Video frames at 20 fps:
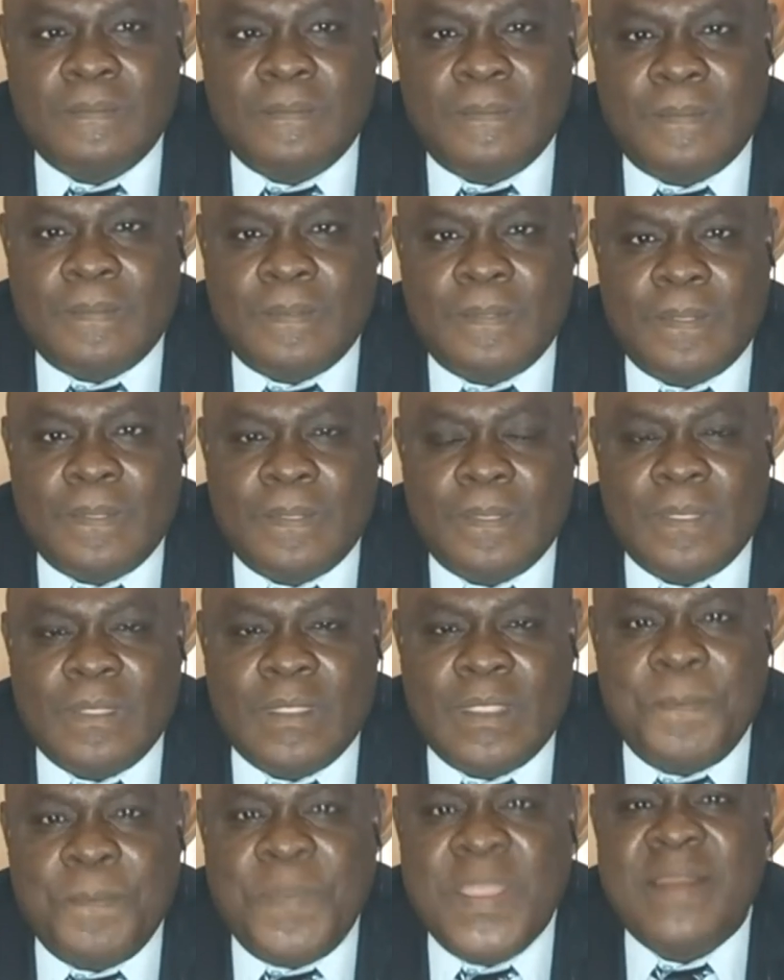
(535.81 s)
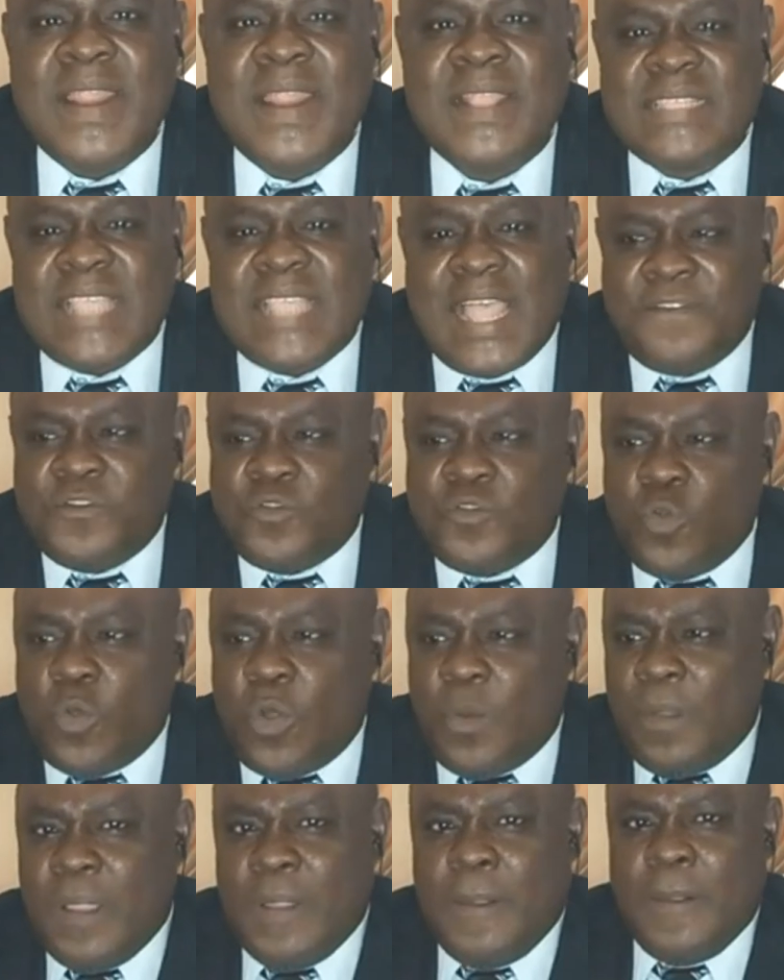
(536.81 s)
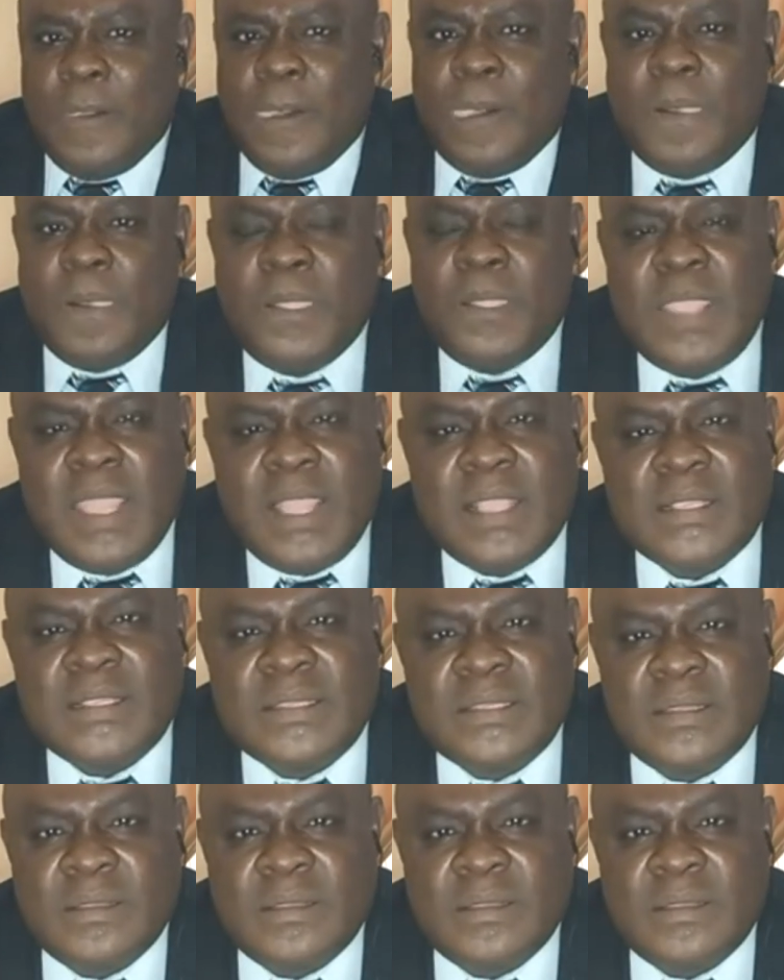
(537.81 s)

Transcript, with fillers: Yeah. So, so, parents have to so, yes.